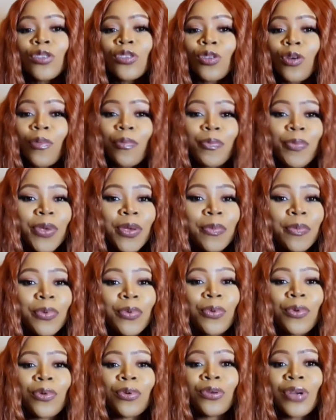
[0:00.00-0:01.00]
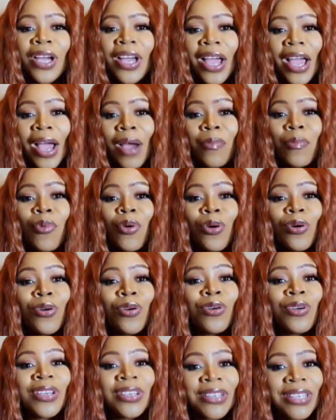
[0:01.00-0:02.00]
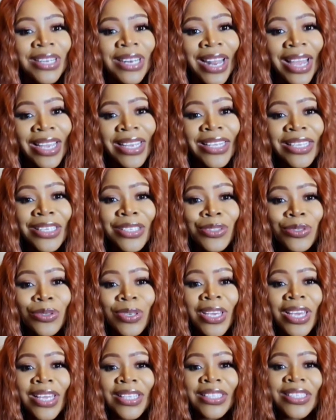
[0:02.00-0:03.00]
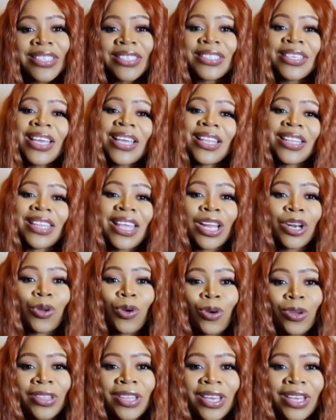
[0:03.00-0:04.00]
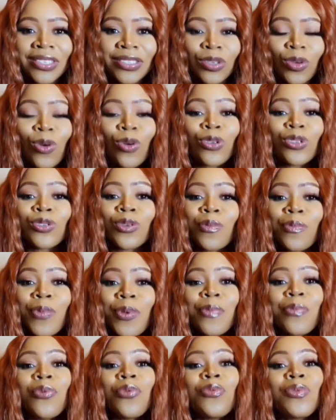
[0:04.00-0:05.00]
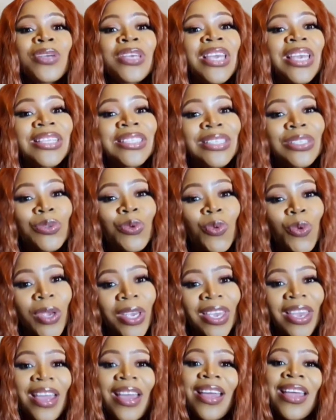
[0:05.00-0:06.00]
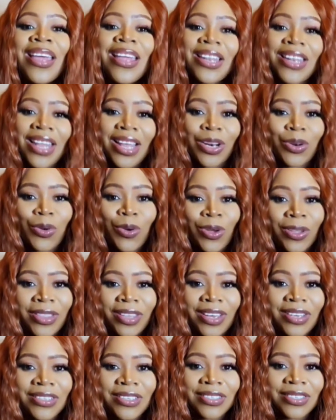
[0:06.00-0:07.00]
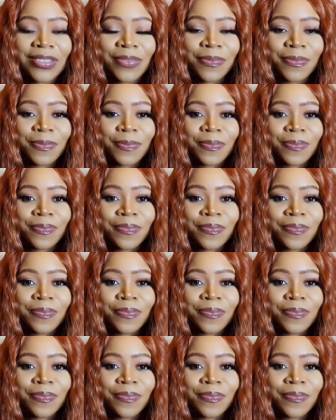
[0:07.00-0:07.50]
Some people are more likely to get it than others, or some people will get it quicker than others.